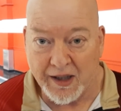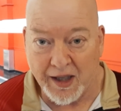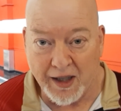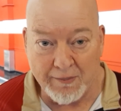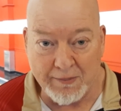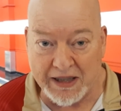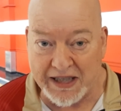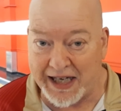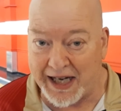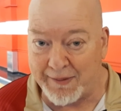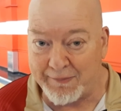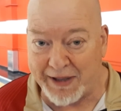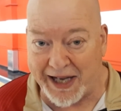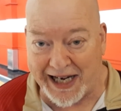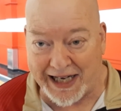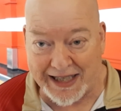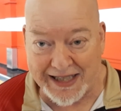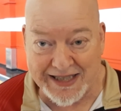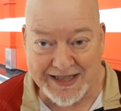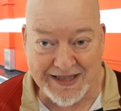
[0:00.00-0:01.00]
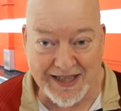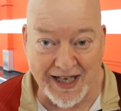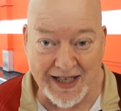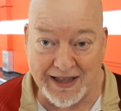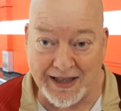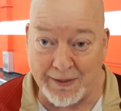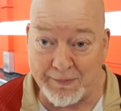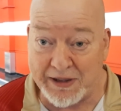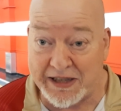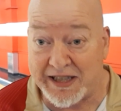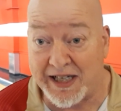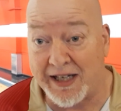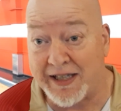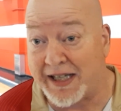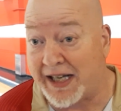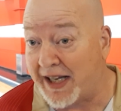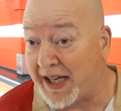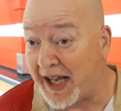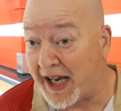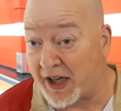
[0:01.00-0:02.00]
I mean, I'm not going to say, let me tell
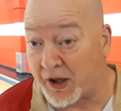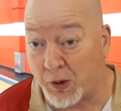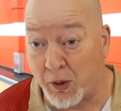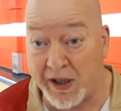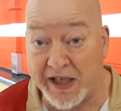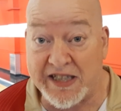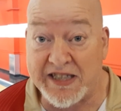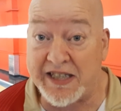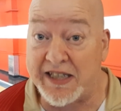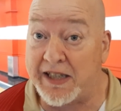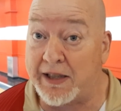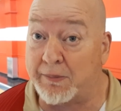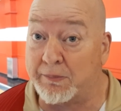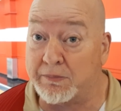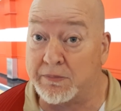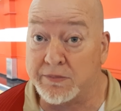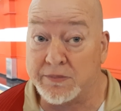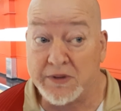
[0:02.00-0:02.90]
you, they got a great team.